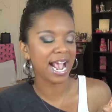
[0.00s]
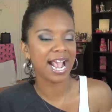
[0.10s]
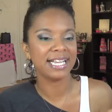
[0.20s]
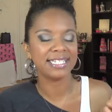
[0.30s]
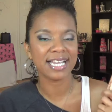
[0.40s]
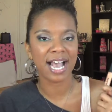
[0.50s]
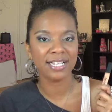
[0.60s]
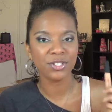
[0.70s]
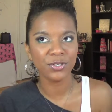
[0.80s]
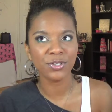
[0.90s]
And I
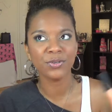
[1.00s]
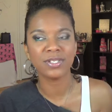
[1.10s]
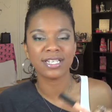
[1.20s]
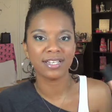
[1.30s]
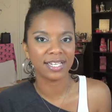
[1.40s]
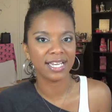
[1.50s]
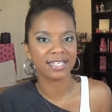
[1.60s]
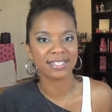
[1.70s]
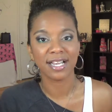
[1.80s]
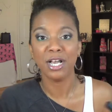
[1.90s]
do use Gilly
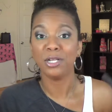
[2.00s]
Hicks